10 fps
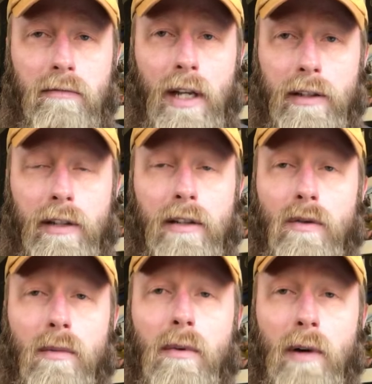that's a
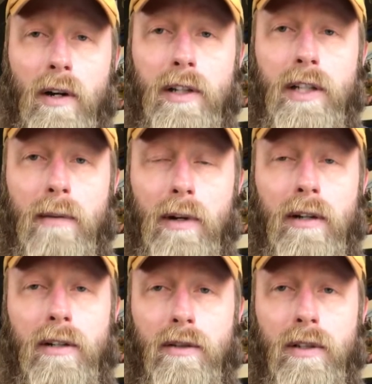normal part of shea
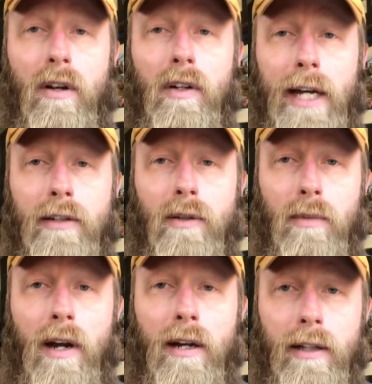butter, and using all natural
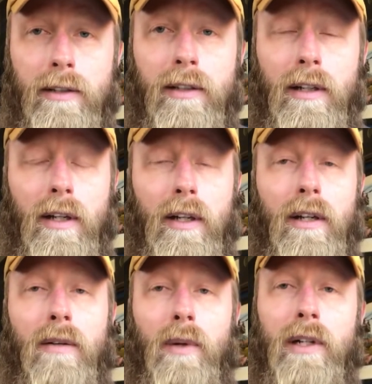products.
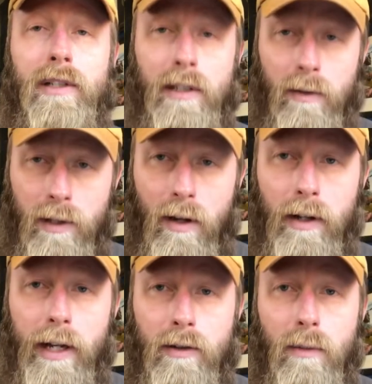And we're going to stick with the all
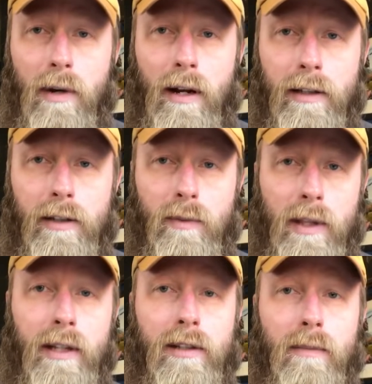natural products because we
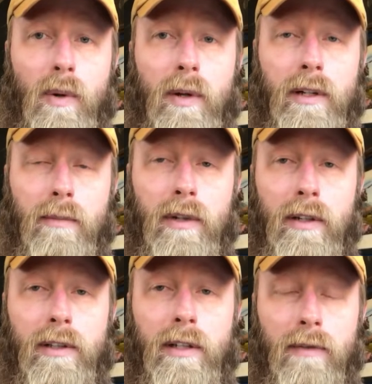think it's important to put
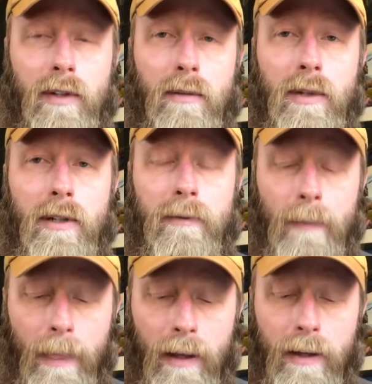good stuff in your beard.
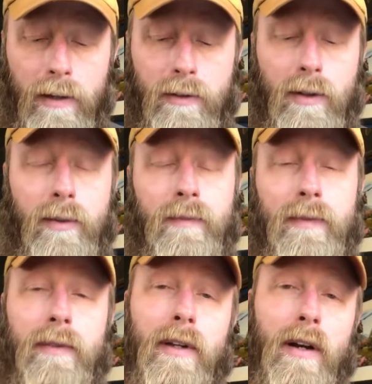So
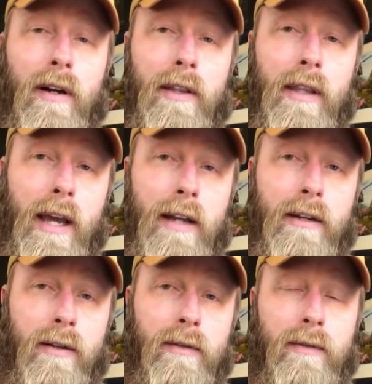on that
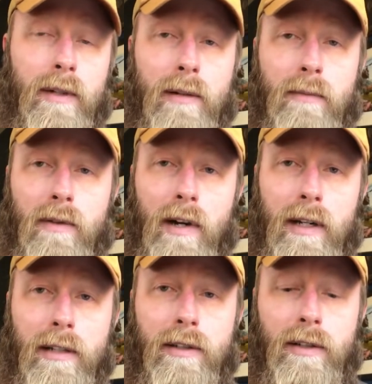note, we're going to move
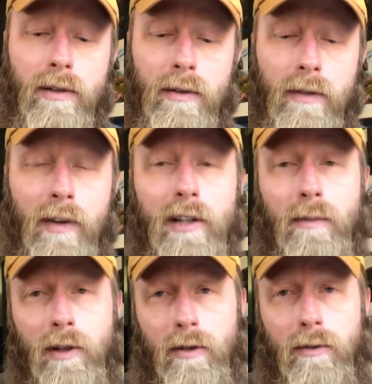on into the
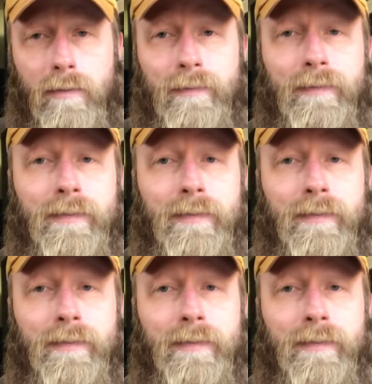Facebook group.